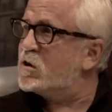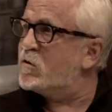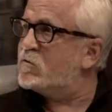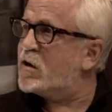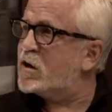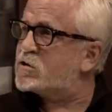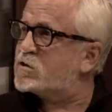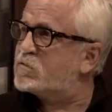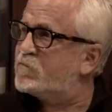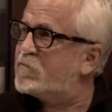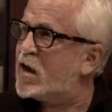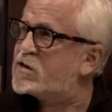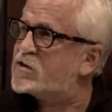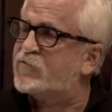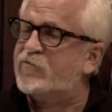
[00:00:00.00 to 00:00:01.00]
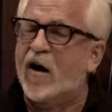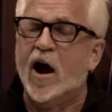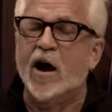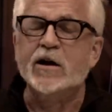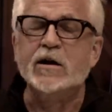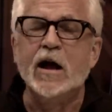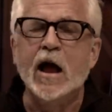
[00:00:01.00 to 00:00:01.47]
You know, that's that's
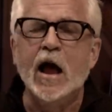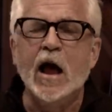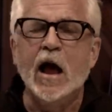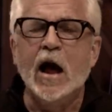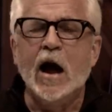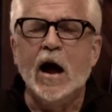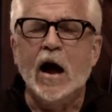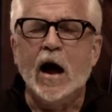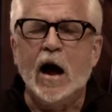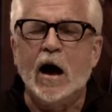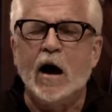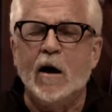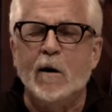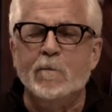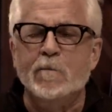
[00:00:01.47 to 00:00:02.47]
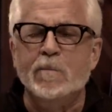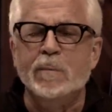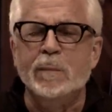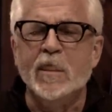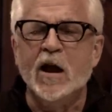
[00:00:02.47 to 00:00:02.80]
fine." Um,